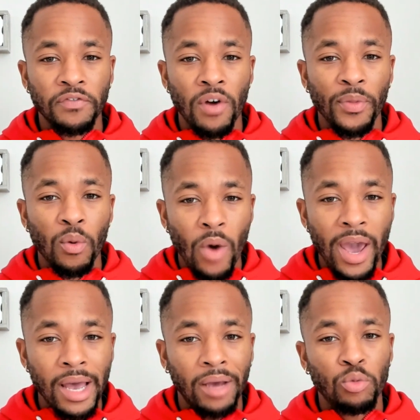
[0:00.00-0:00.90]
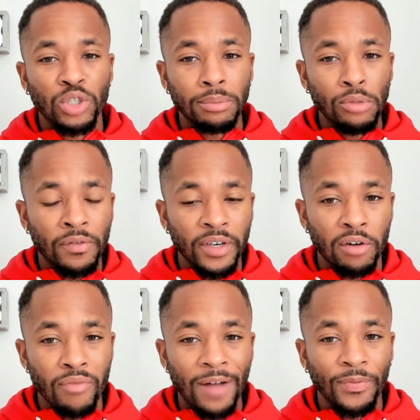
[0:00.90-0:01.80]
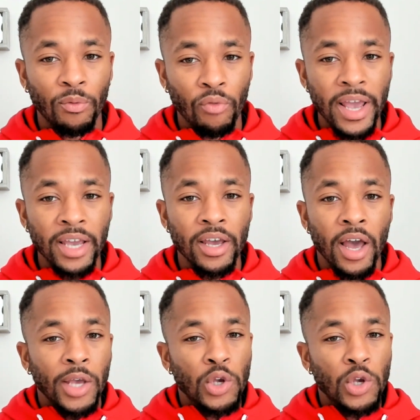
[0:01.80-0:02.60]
from the way how he was moving around the ring,